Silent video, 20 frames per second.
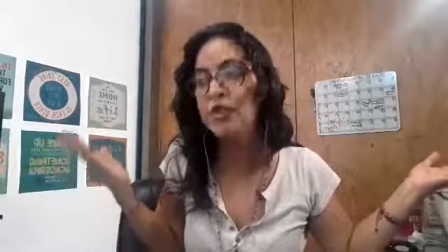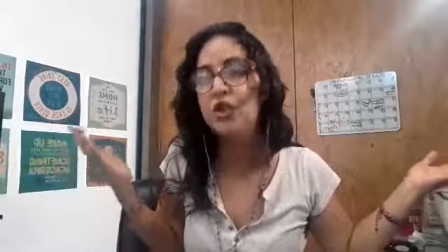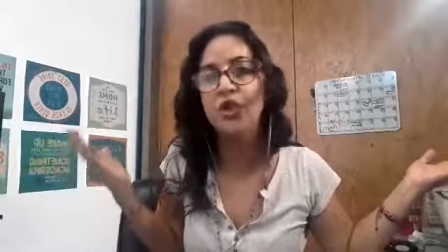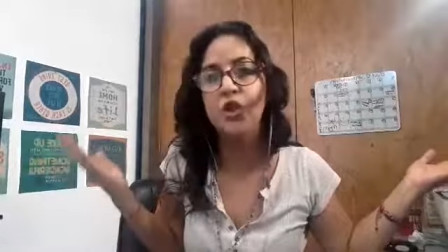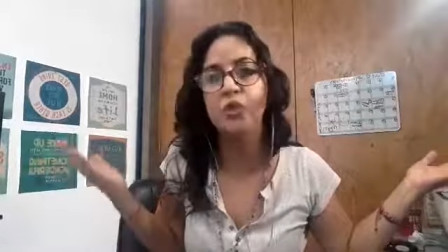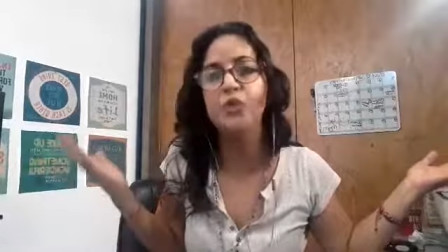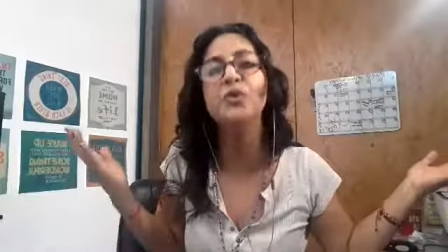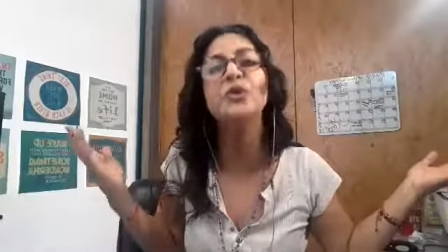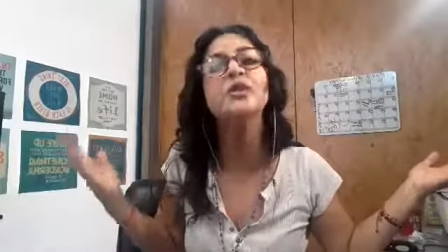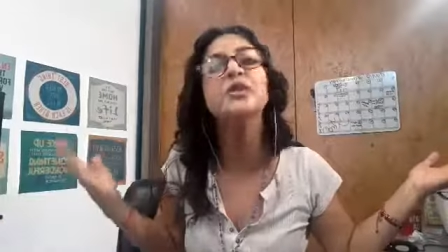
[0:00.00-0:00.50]
you
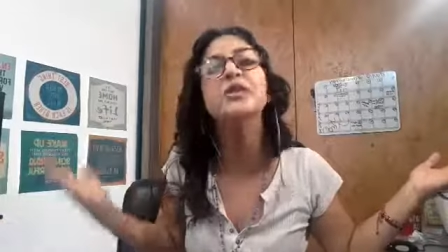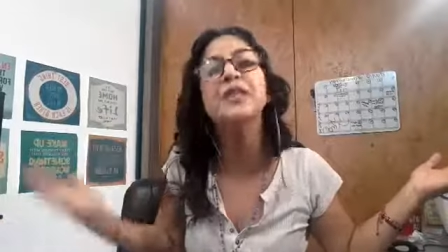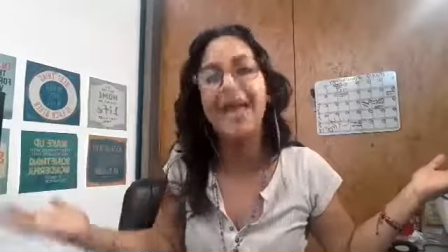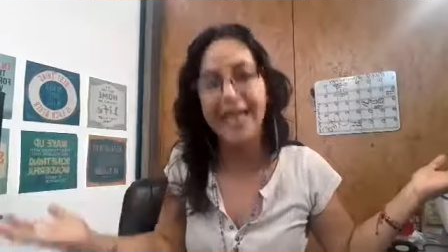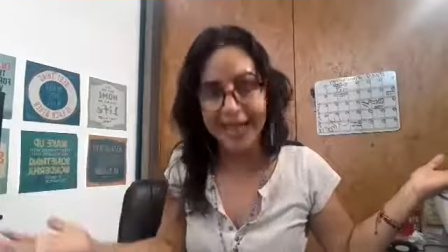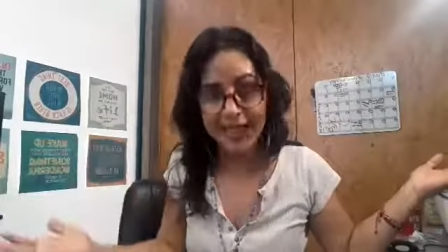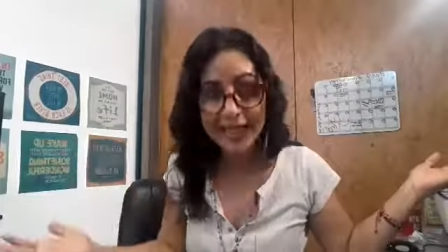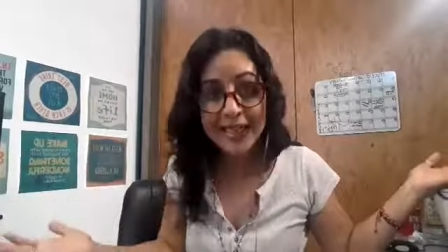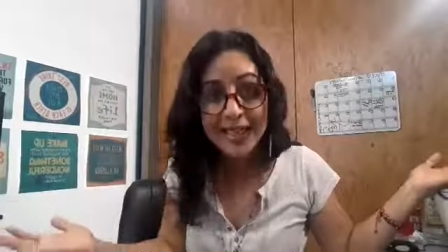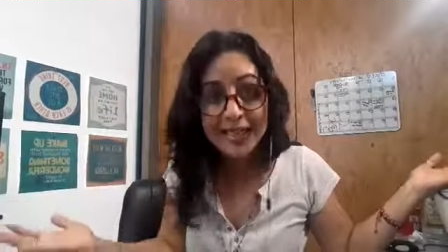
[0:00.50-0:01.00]
know
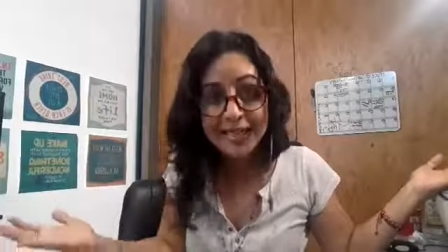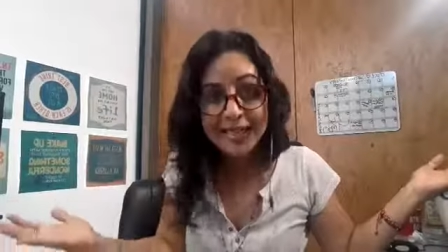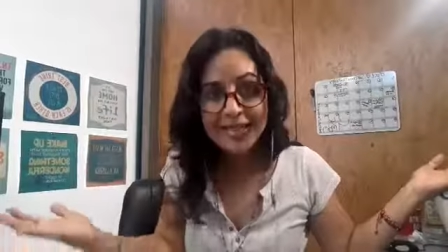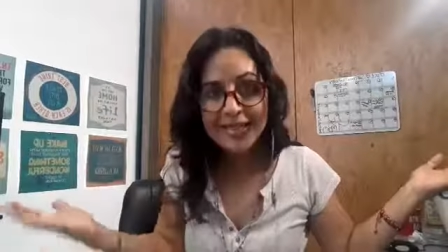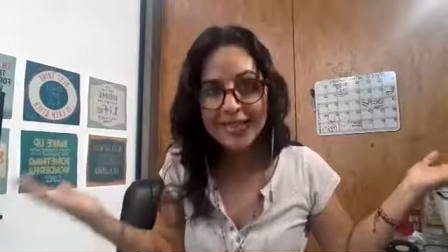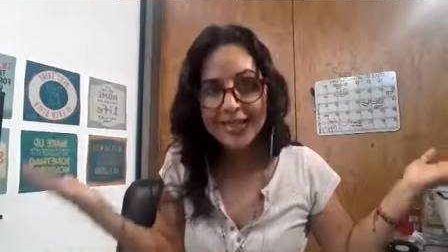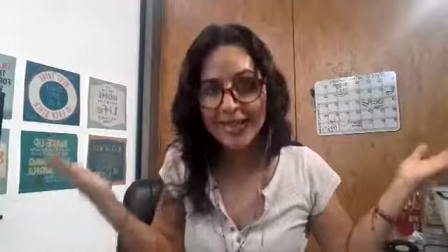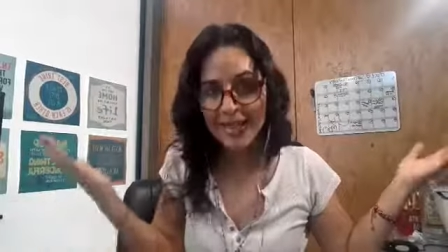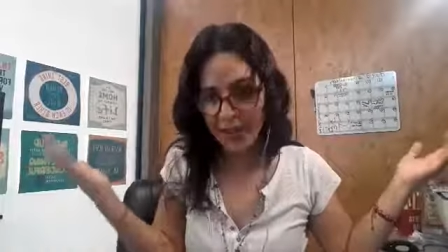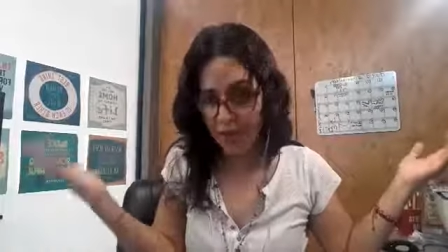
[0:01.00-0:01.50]
decide
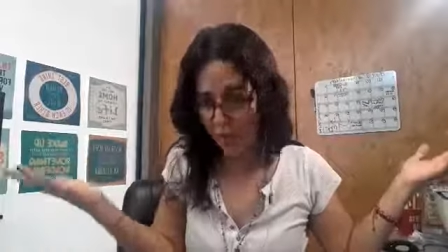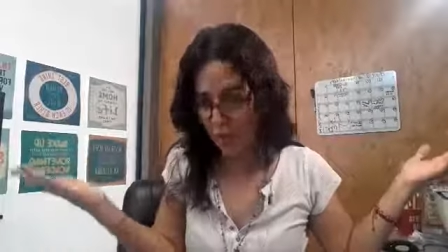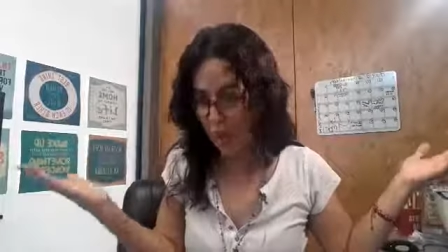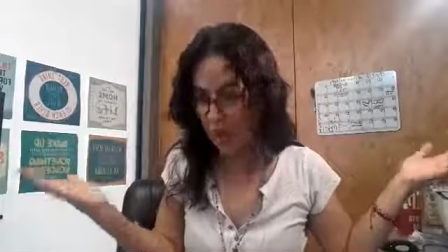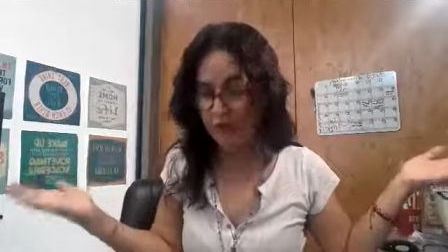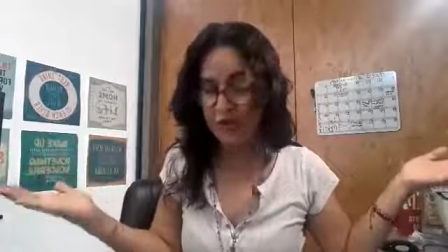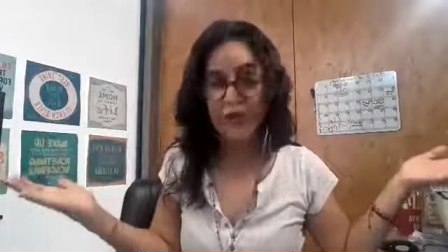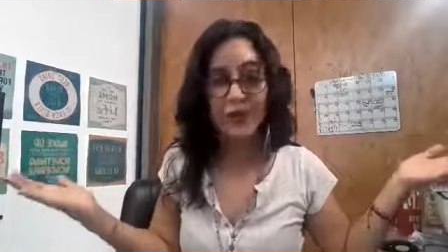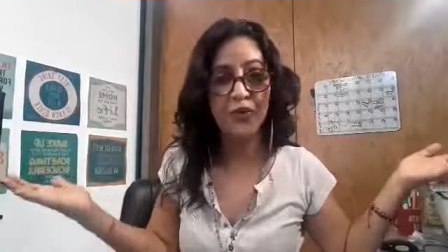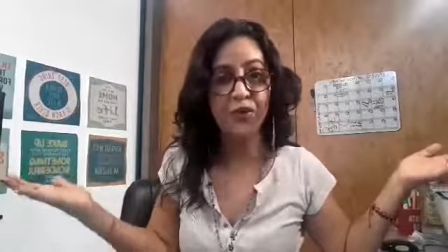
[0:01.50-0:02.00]
that you
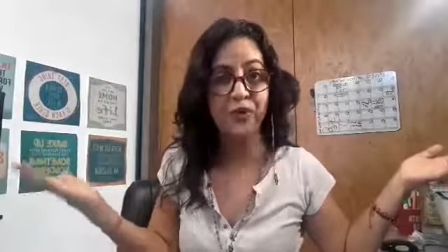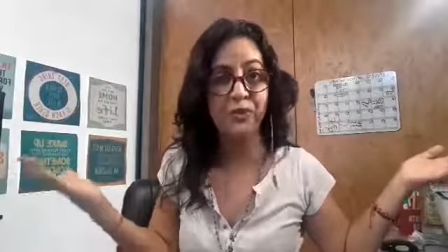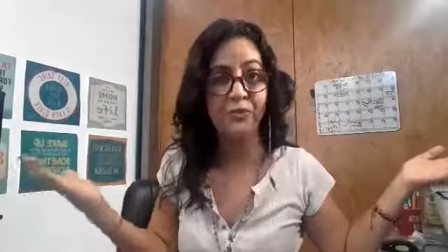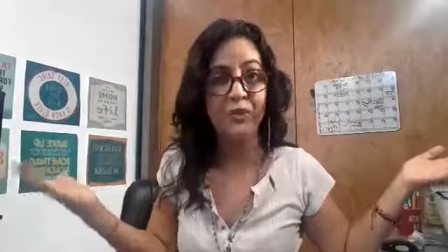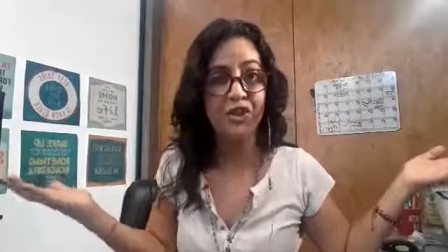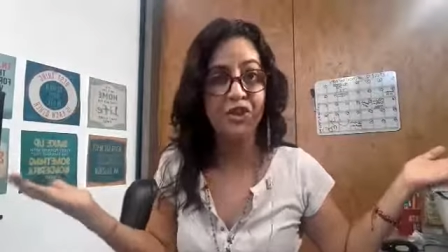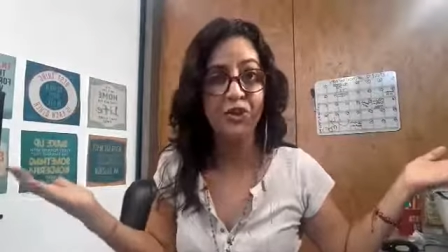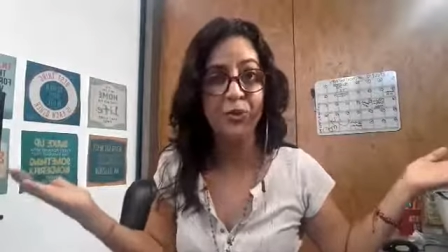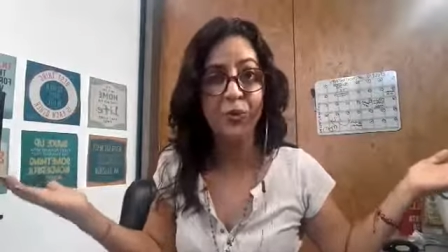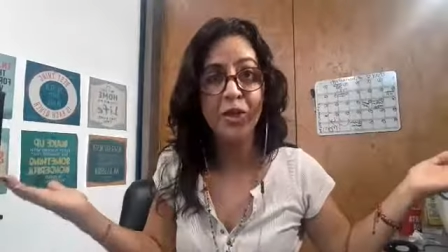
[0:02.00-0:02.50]
want to feel
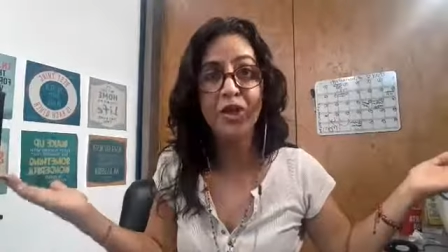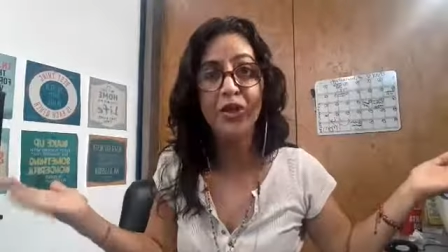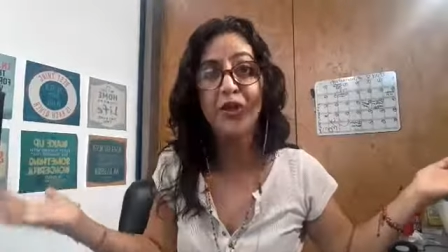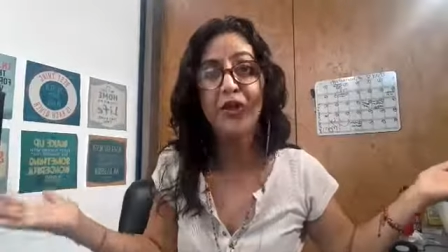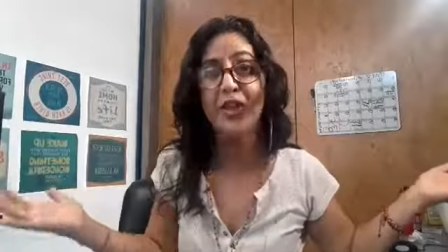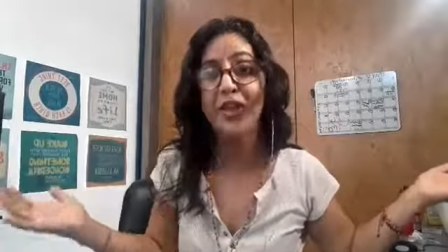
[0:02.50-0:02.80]
much better